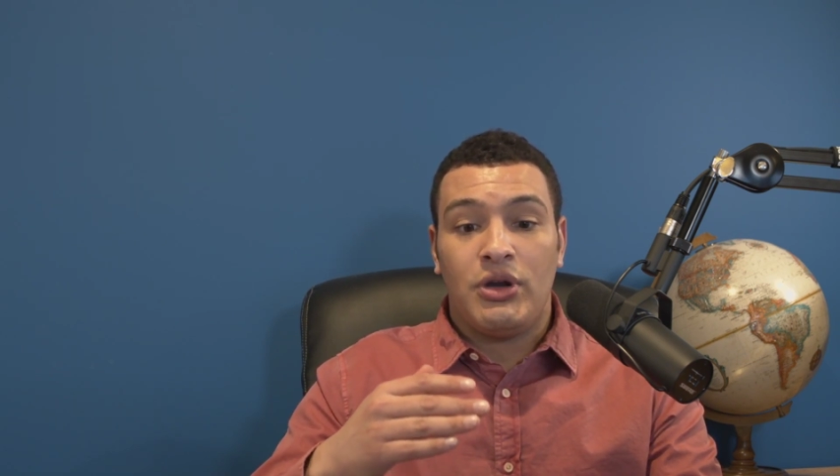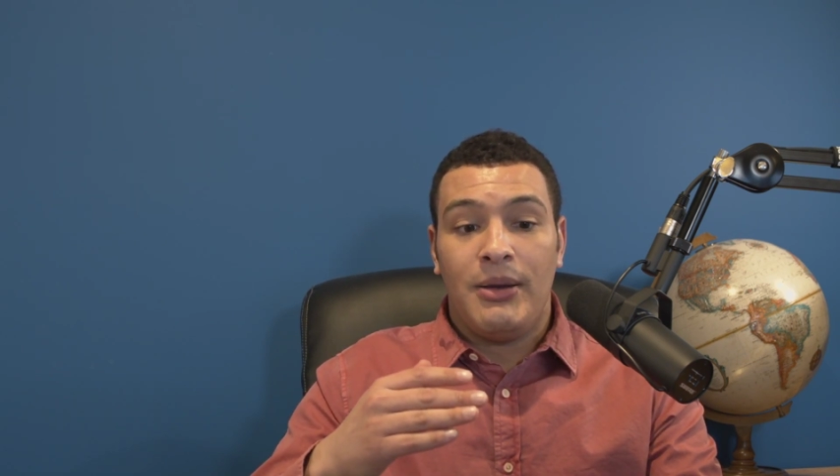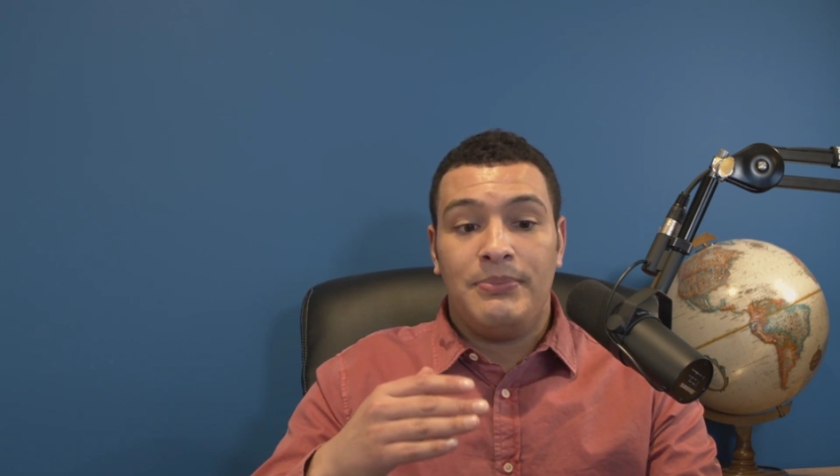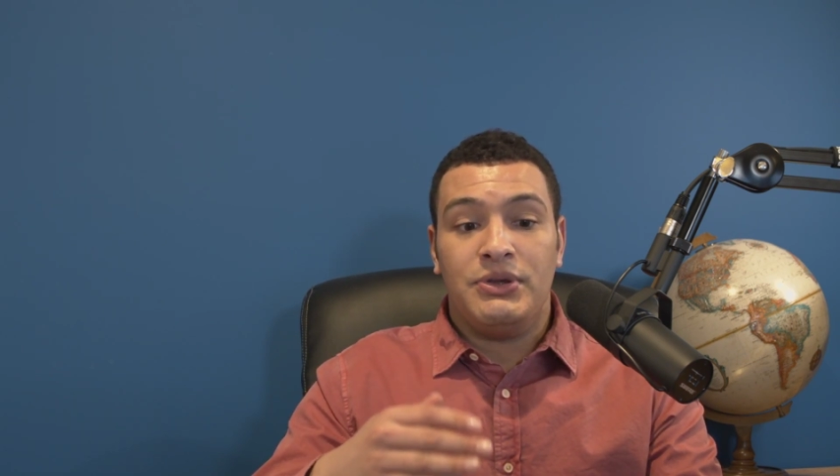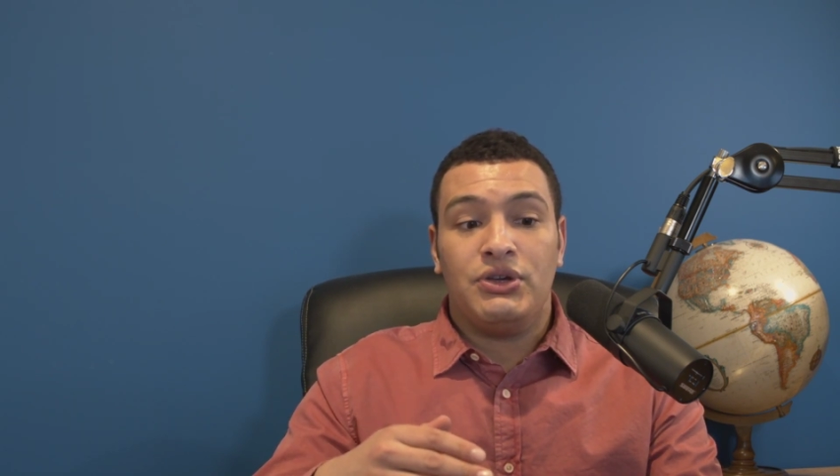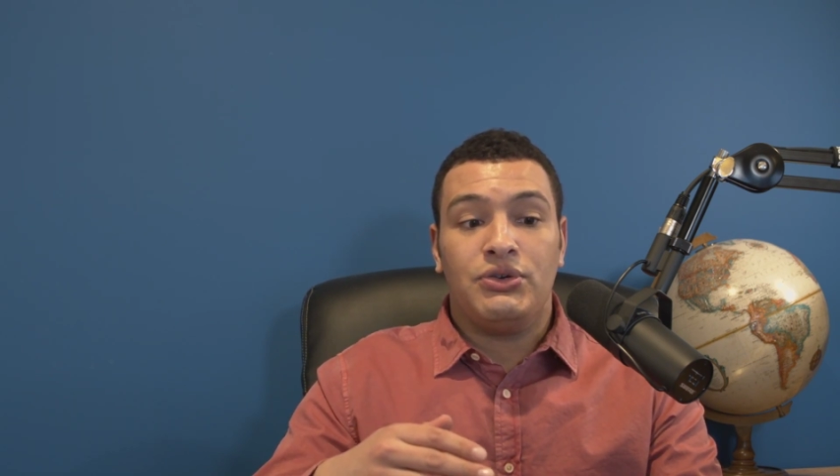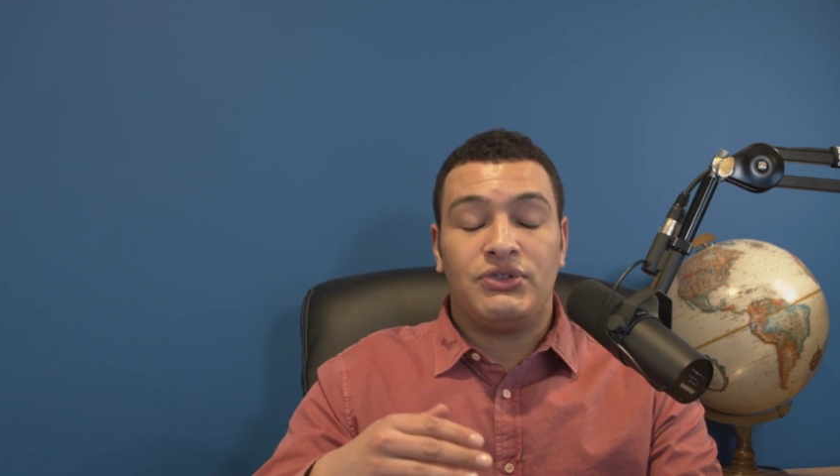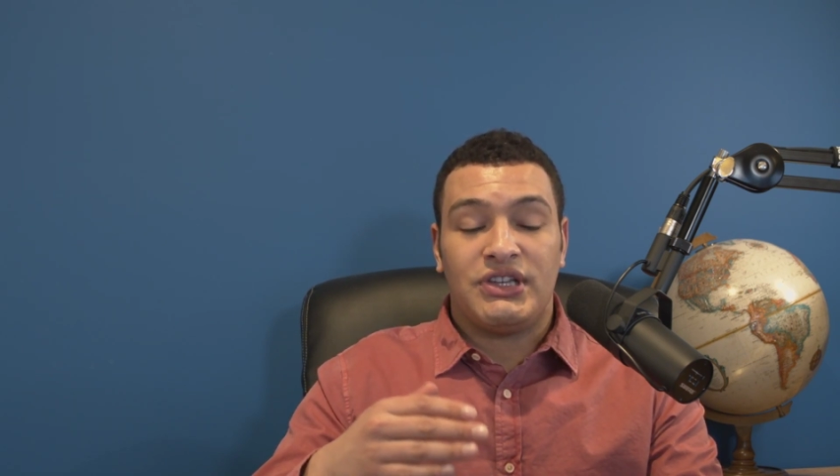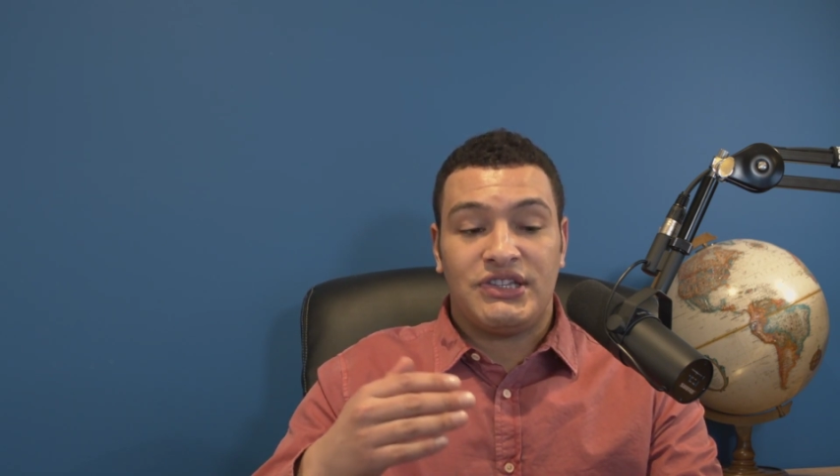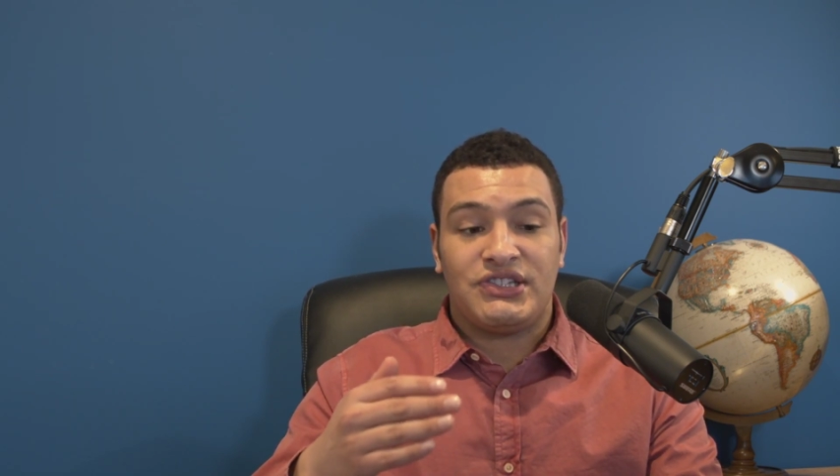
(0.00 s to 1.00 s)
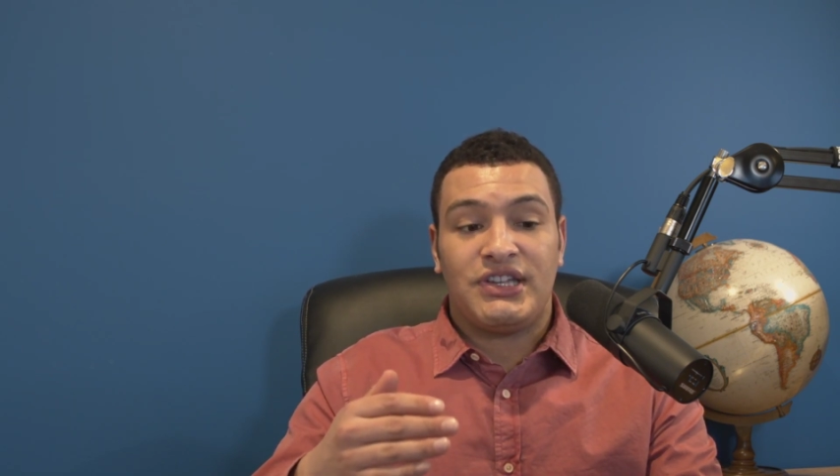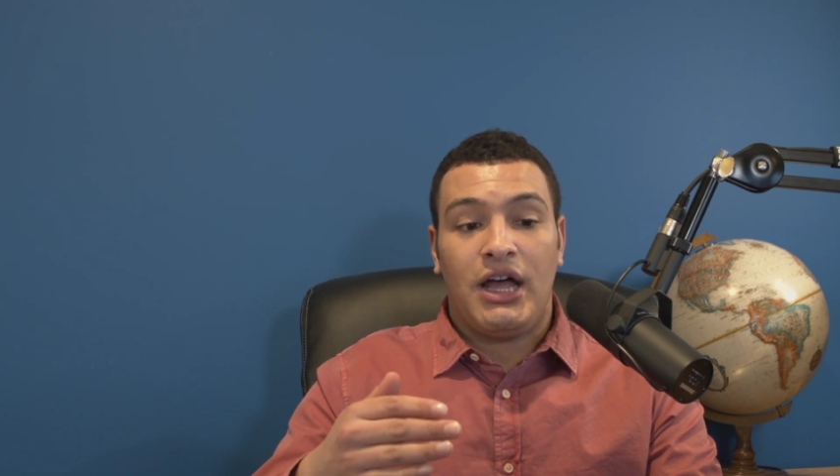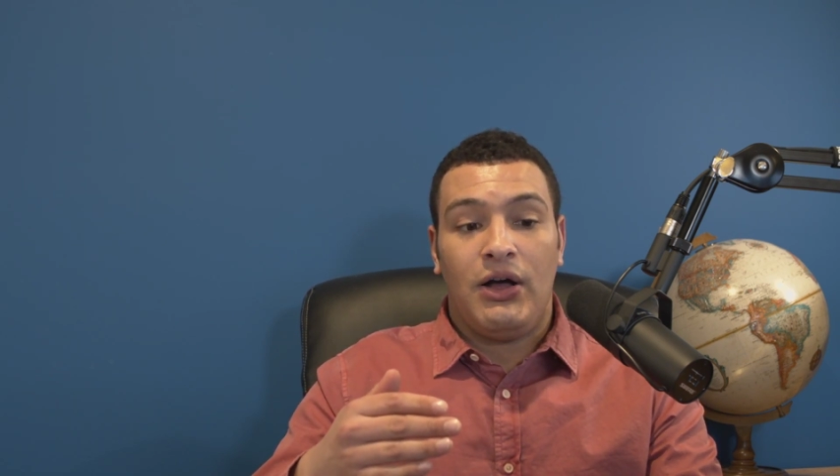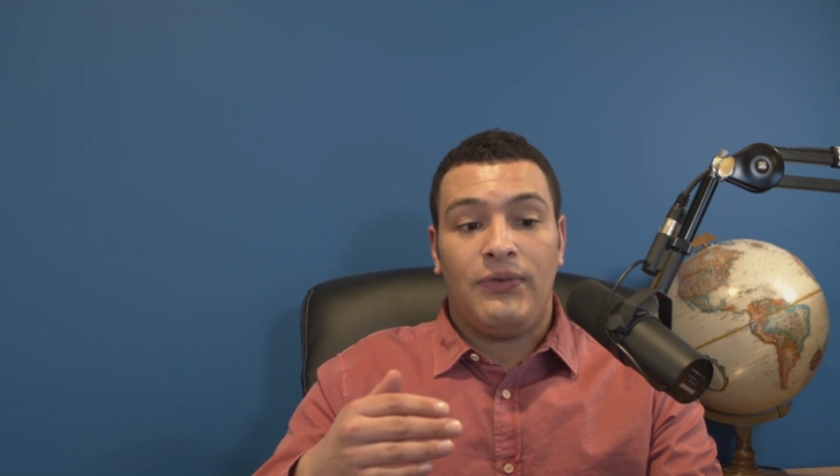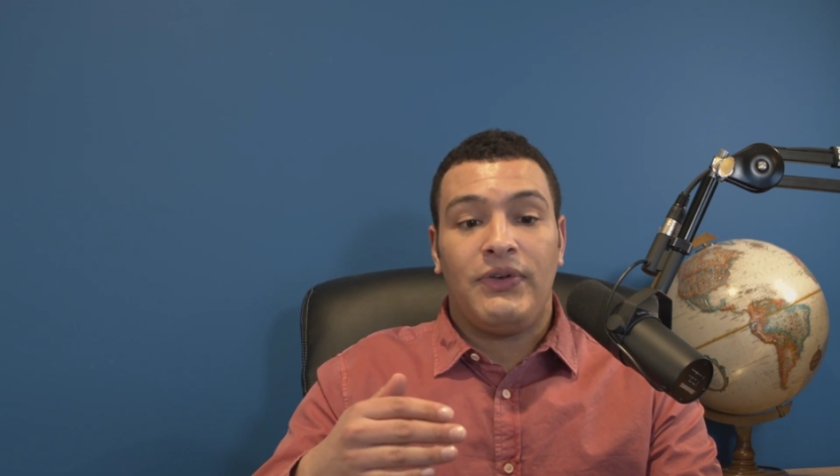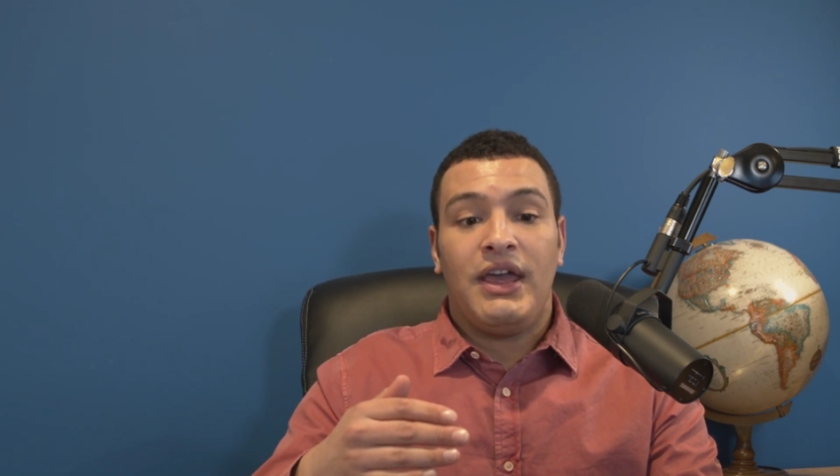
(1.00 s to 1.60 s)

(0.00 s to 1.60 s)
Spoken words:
abuse itself